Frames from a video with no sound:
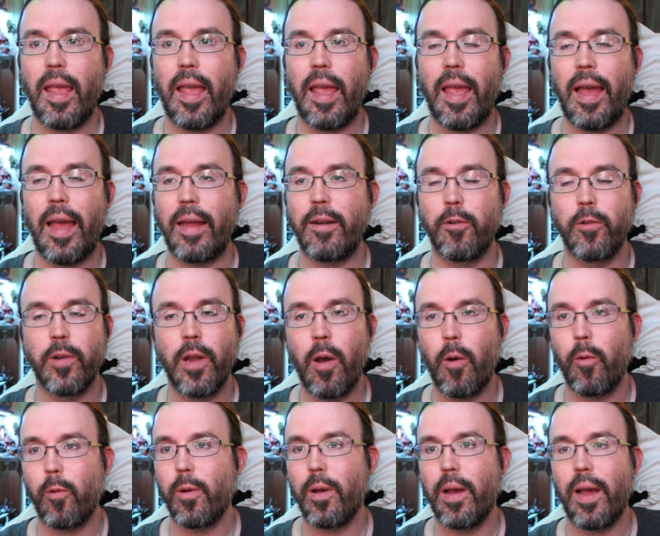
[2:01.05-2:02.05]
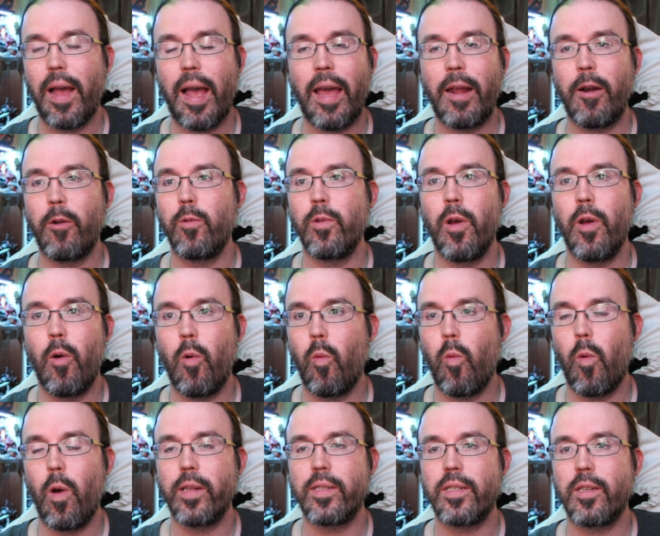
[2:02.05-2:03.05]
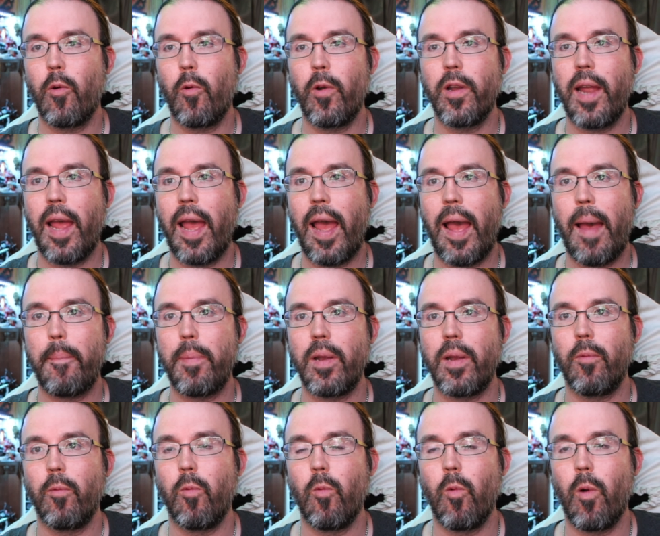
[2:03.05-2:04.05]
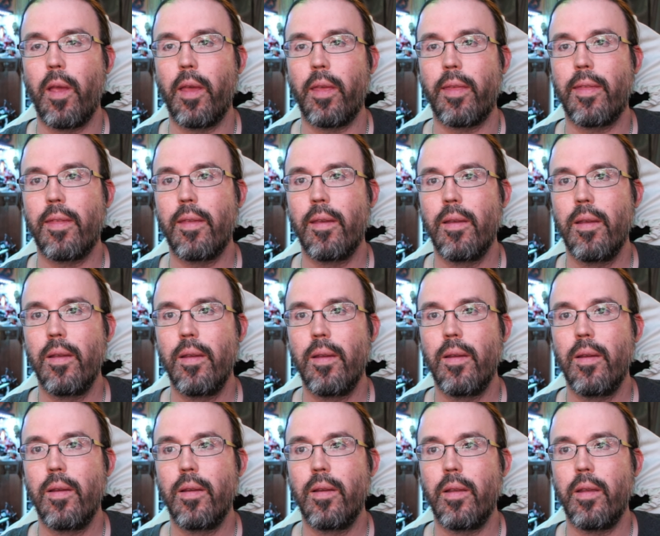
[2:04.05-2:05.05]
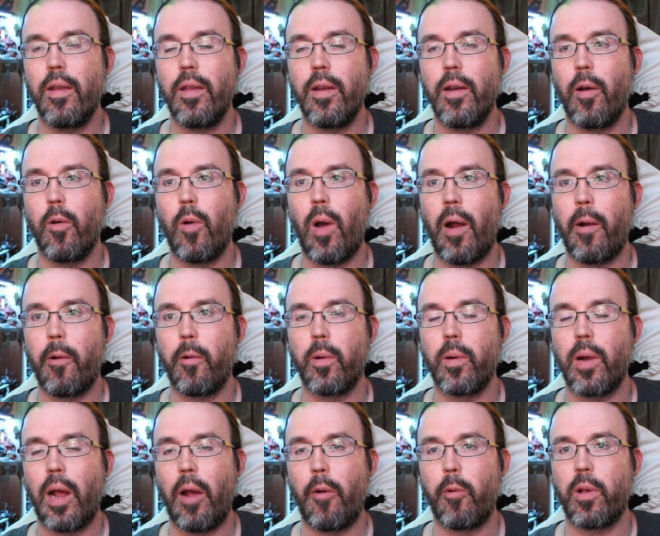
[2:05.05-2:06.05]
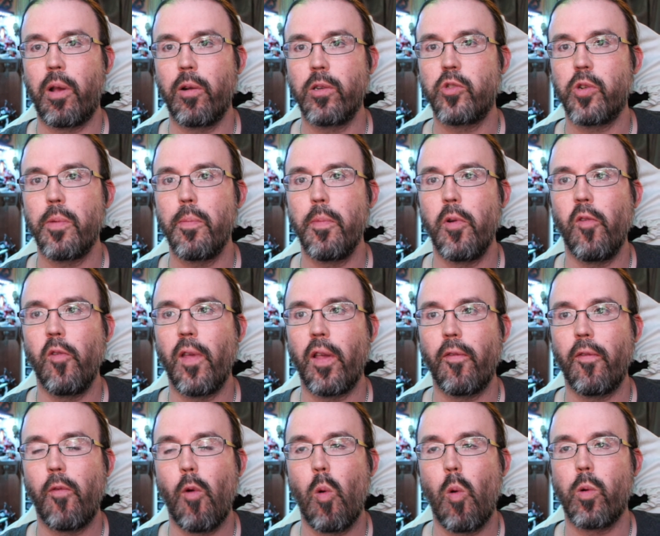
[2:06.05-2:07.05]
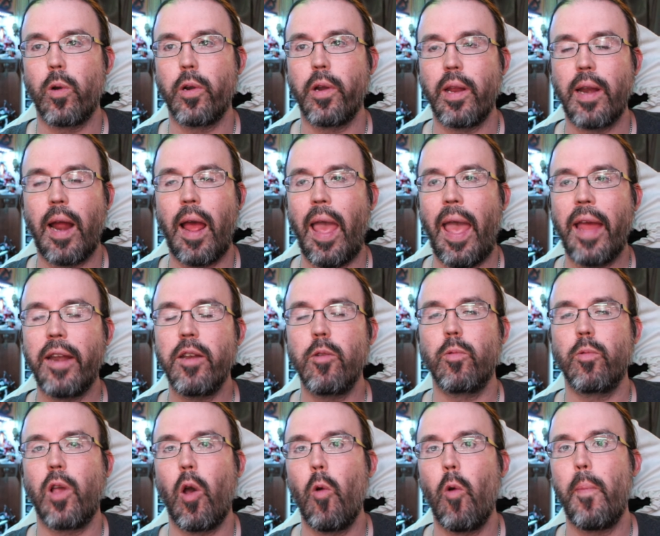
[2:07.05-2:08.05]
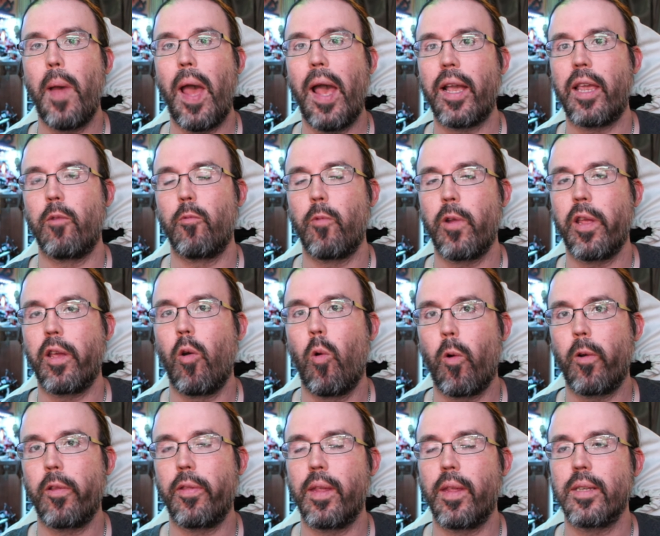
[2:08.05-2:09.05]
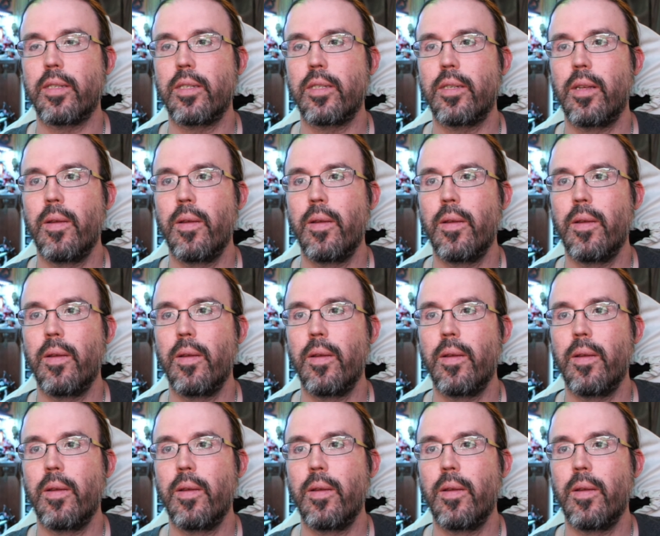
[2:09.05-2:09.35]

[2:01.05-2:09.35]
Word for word: I don't know. I don't know what's going to happen with you know our our country moving forward and I had to go back and record this